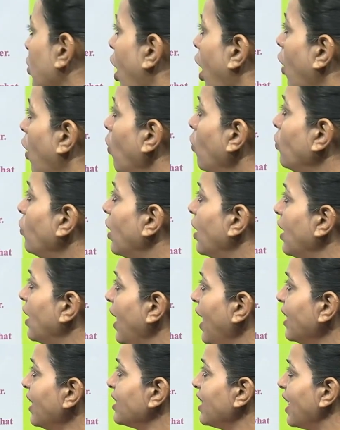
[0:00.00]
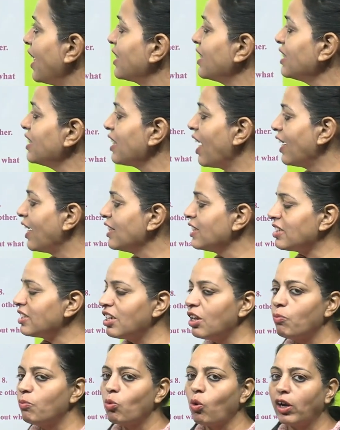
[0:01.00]
Now the next exercise
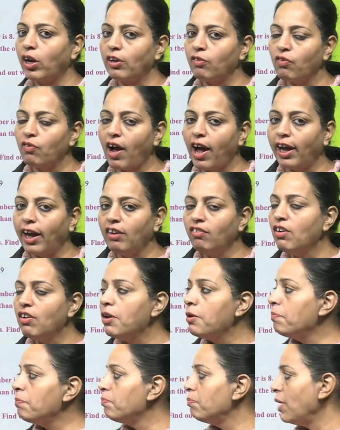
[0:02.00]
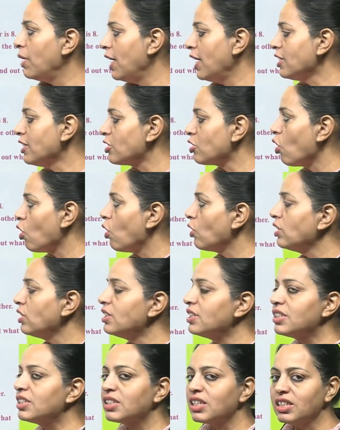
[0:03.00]
3.5, based
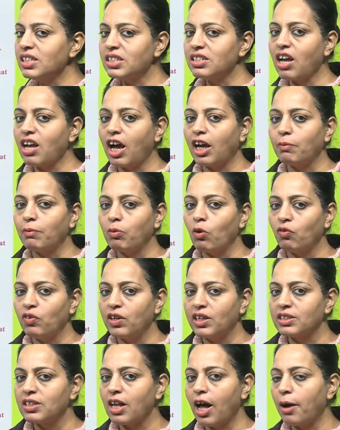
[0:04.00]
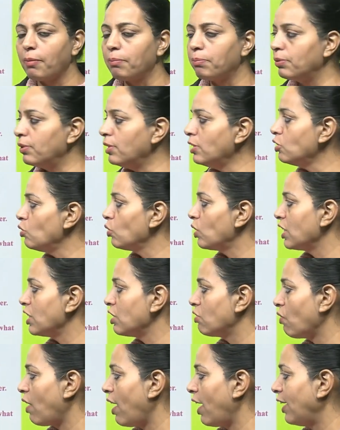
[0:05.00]
on such type of examples, you
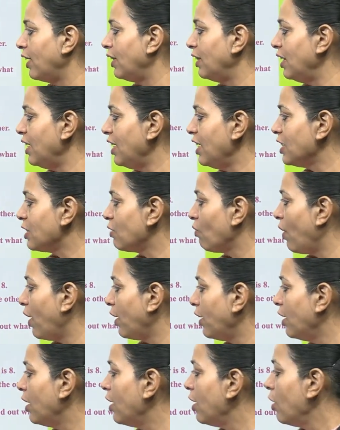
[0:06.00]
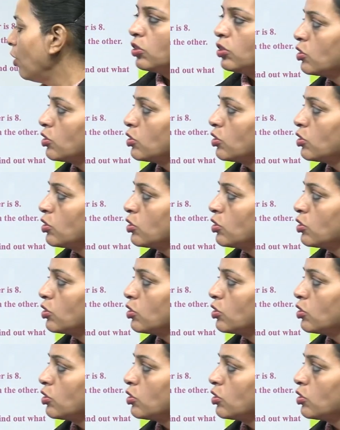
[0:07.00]
can try these one.